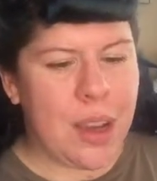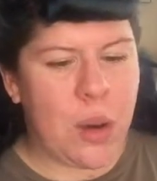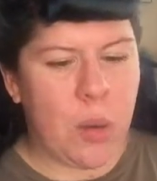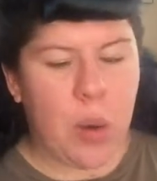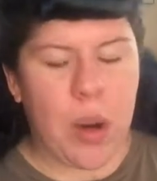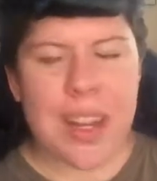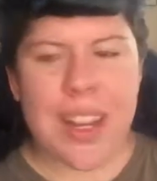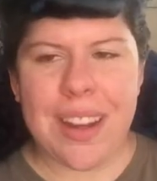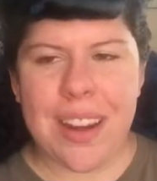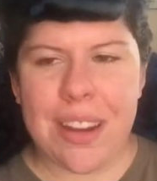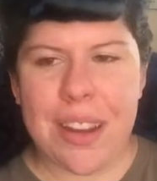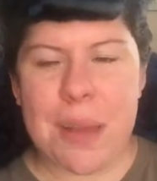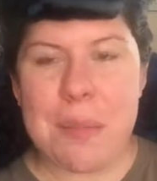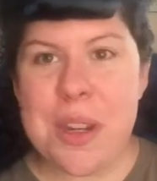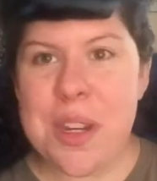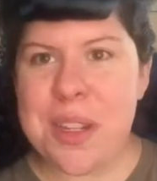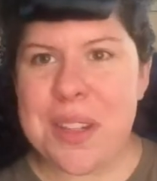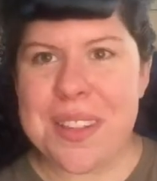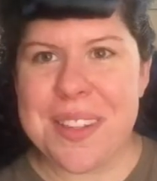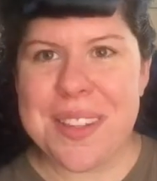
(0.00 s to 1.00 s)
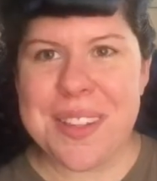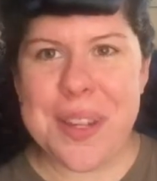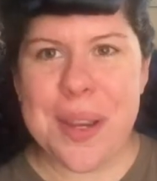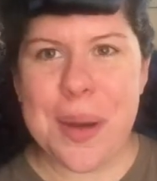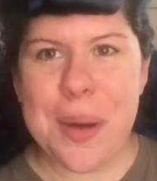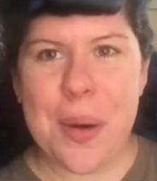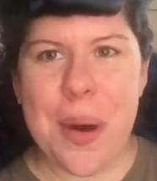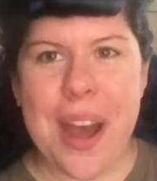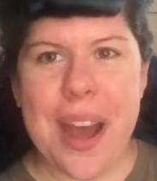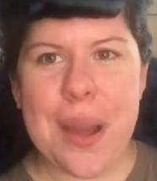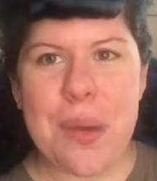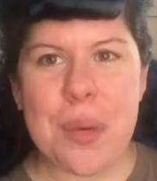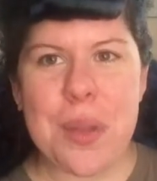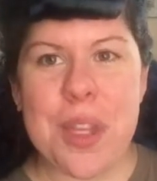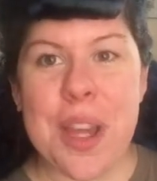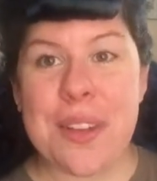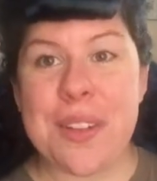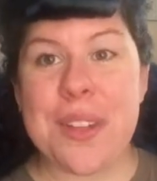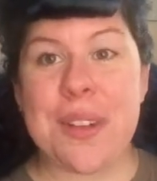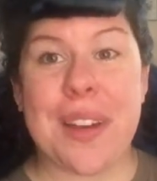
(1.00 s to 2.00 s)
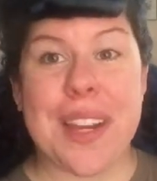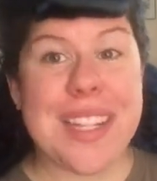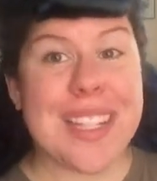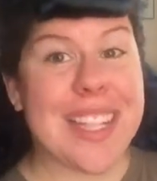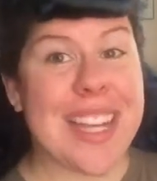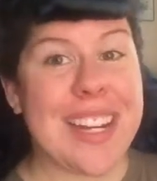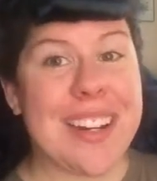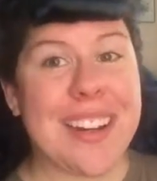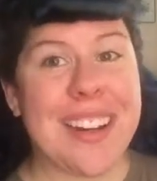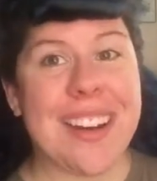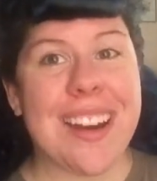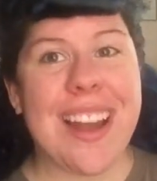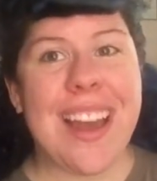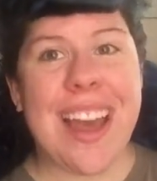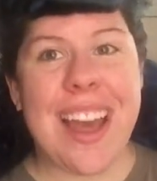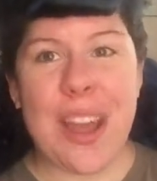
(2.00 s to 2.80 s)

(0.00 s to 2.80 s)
working on commissions. So I will talk to you guys later.